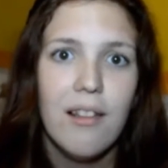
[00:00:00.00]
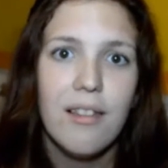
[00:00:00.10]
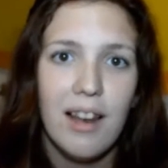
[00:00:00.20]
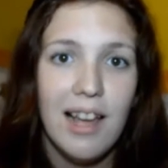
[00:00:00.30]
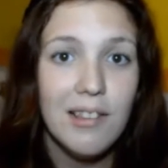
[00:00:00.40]

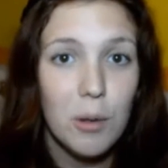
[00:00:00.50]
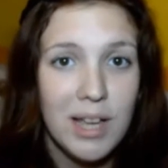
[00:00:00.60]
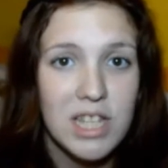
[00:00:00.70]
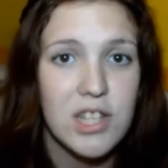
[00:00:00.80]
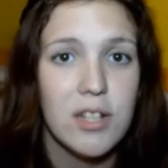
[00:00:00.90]
The last
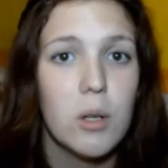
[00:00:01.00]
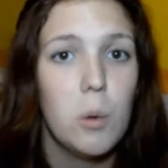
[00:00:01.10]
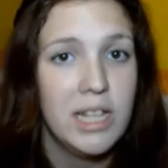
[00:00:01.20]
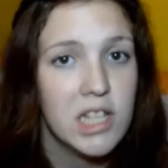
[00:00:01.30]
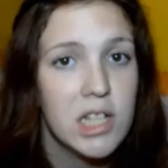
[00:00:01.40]
question,
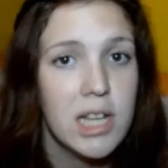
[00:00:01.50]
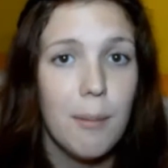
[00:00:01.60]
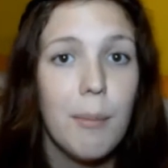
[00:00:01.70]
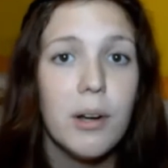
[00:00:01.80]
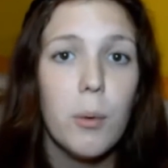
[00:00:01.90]
question
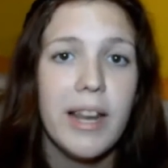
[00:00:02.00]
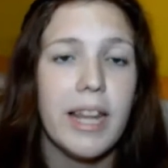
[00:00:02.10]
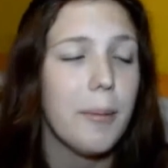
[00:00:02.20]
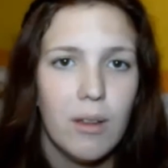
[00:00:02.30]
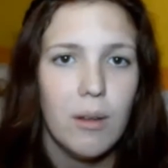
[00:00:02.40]
number twenty.
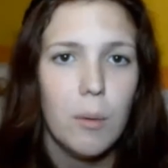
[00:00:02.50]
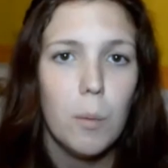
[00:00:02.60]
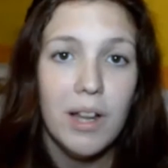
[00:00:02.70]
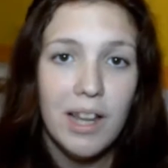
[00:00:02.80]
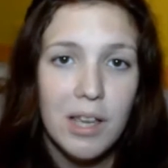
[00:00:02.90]

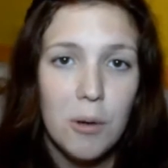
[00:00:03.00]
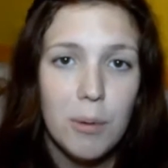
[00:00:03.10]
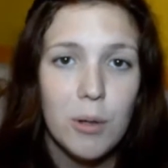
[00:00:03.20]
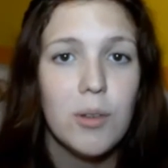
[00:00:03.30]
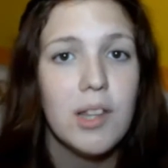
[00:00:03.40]
What are you
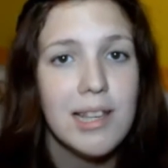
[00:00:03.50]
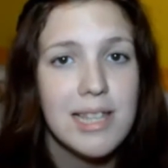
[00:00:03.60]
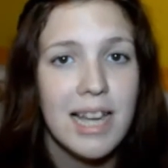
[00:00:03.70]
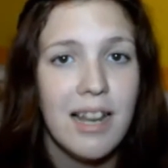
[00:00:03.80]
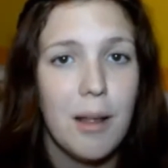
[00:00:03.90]
most
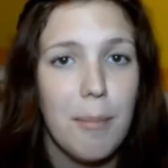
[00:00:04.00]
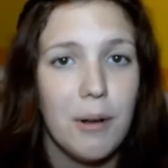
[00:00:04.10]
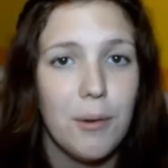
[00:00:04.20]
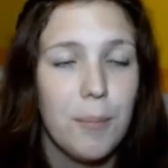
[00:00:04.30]
excited about?